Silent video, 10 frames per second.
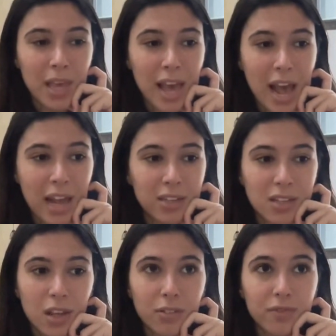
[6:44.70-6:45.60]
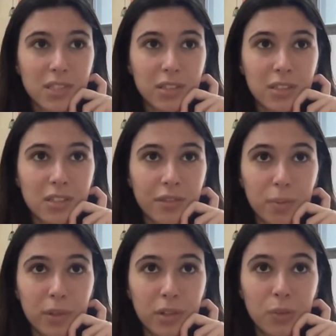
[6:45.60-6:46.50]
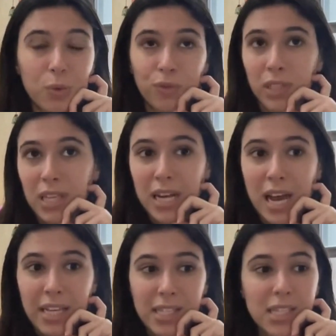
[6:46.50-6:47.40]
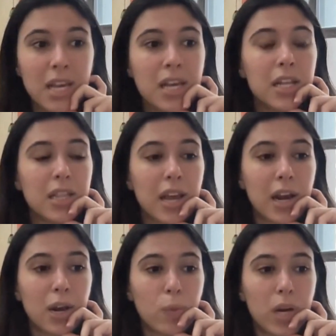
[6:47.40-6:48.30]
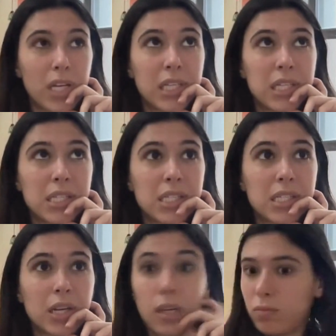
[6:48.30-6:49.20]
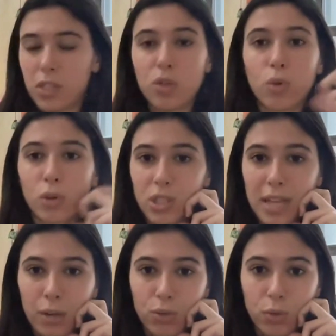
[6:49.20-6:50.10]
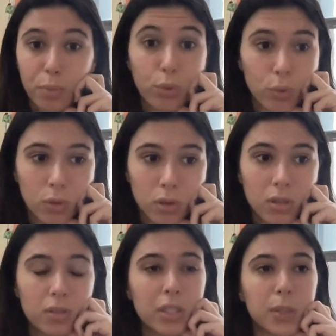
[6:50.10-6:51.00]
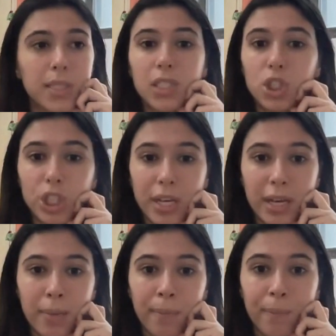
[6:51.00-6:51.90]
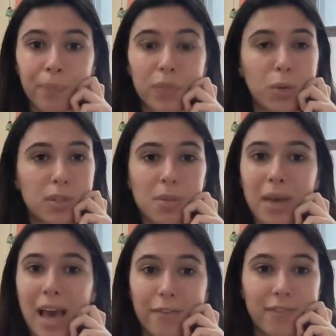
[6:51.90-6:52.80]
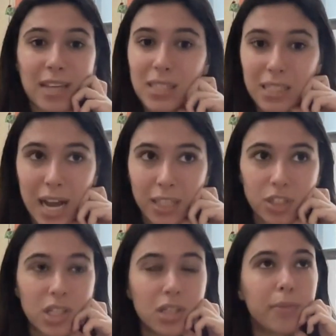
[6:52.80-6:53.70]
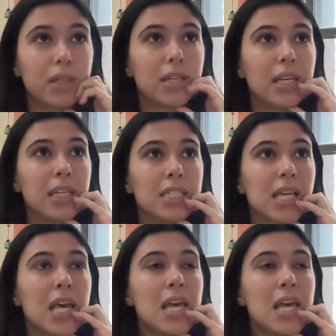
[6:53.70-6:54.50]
And the other facilities of the building were really nice. There was this gorgeous outdoor pool, there was a gym, there were some cafes attached to the buildings.